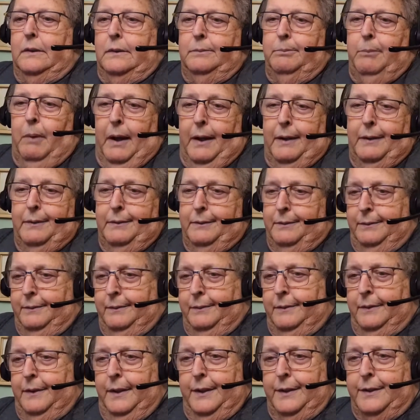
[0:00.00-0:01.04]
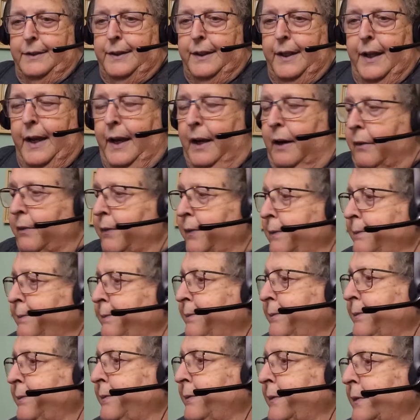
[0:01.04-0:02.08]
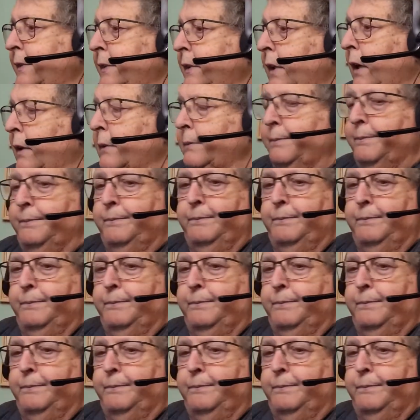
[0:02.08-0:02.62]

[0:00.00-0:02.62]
but it's there. So,